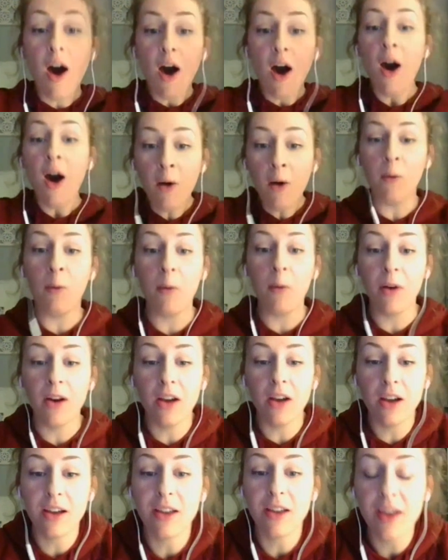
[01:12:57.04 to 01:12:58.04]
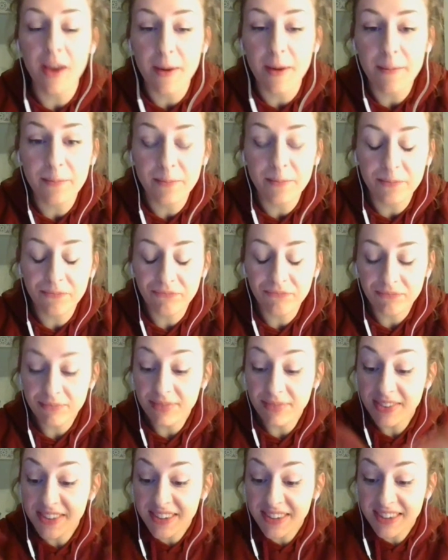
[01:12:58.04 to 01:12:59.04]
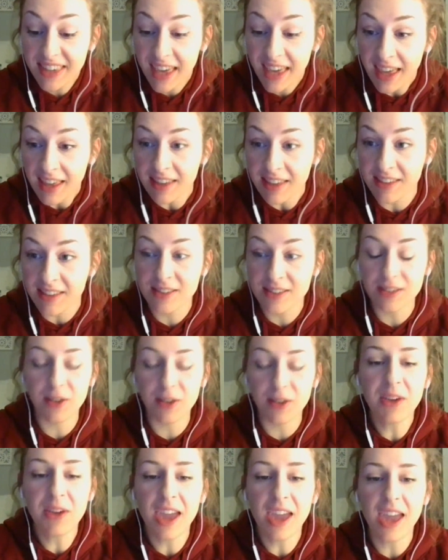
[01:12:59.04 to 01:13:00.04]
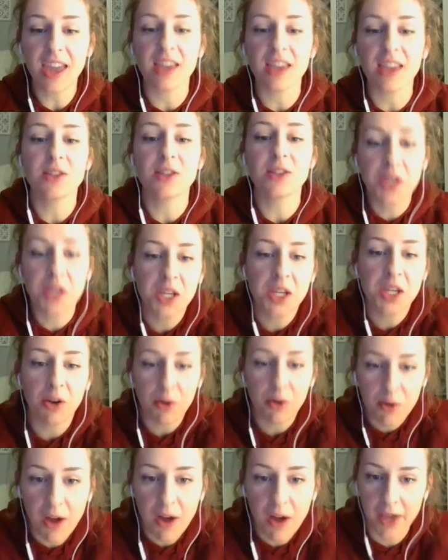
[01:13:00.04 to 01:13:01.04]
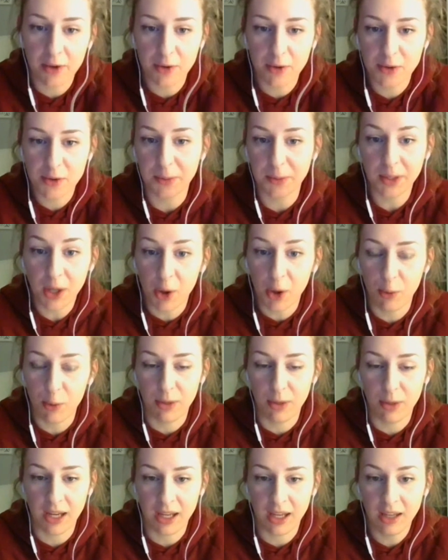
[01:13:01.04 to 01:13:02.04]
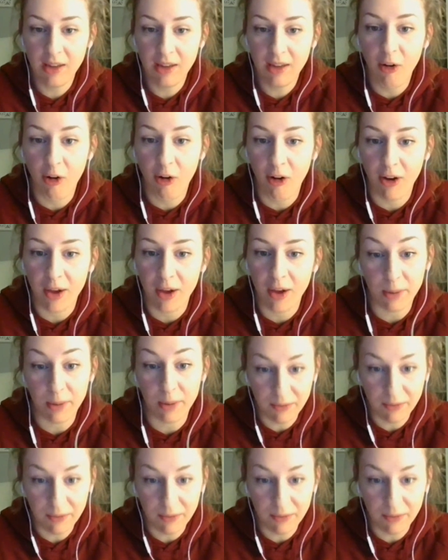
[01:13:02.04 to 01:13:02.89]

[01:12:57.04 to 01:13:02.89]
Oh! Yes! Okay, so Ohio's reopening on May